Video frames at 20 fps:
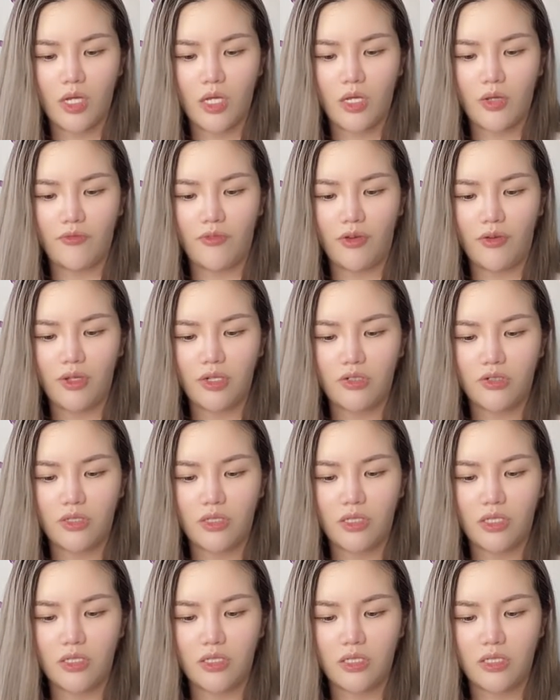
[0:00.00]
Very interesting.
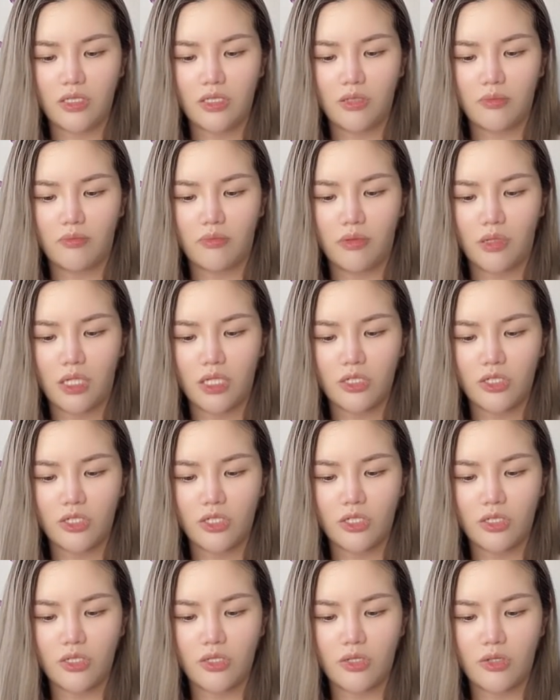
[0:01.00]
This is the blush
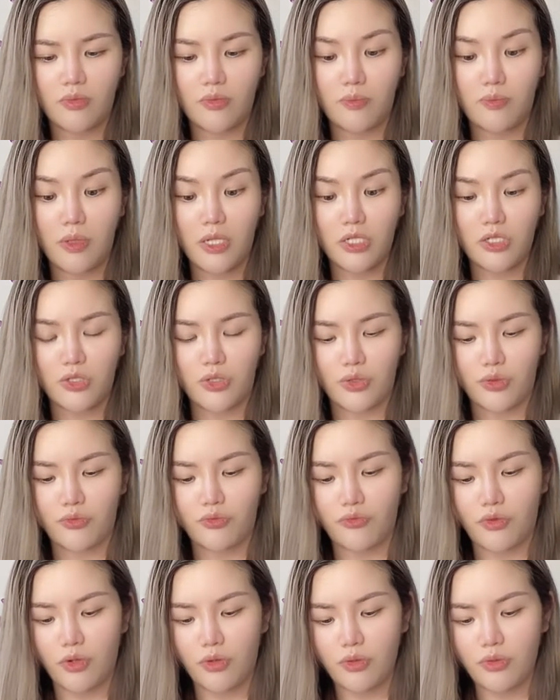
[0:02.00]

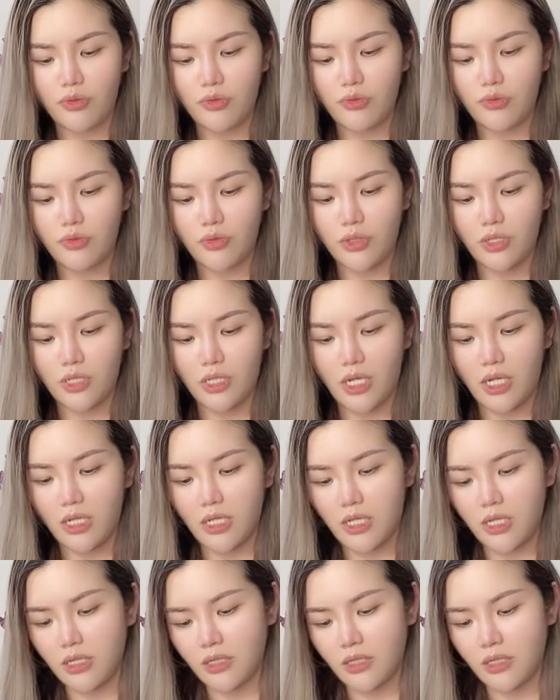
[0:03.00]
rose color.